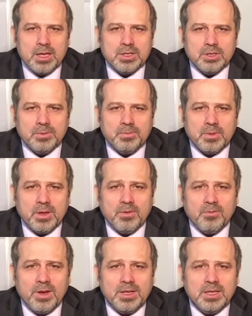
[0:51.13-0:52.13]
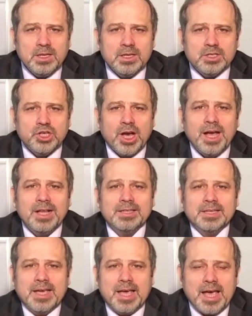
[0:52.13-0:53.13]
So when the
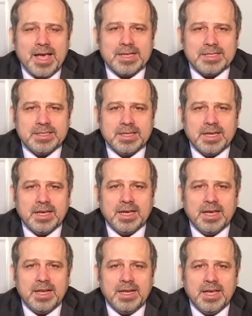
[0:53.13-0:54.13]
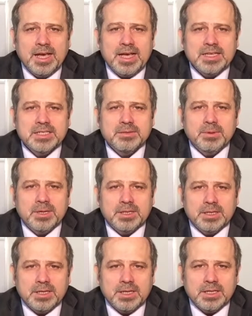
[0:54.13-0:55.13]
child has any
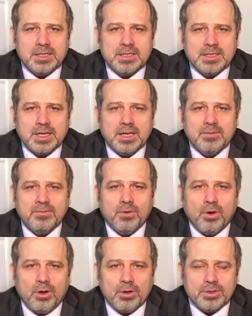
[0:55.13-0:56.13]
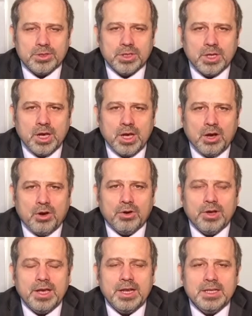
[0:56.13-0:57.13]
asymmetry in skin folds
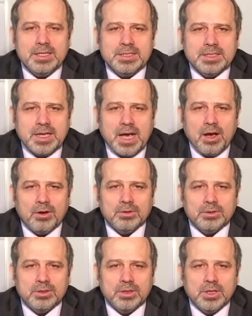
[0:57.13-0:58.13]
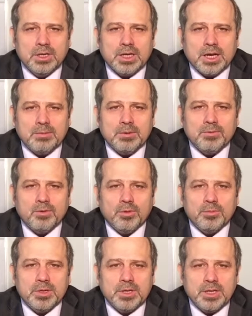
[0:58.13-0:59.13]
or any sound coming
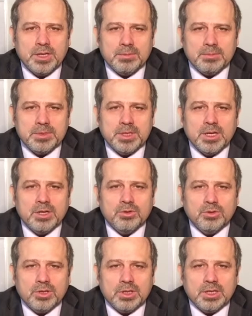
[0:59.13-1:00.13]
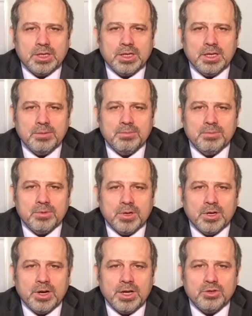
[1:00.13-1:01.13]
from the hips during the hip
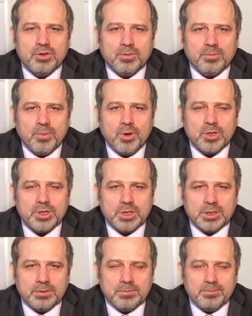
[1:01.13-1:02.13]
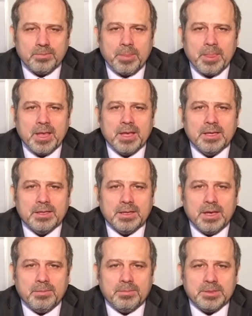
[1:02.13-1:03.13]
range of motion,
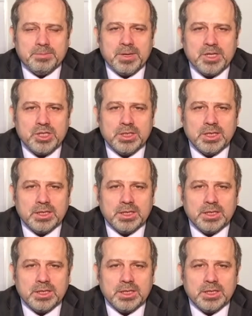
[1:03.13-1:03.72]
special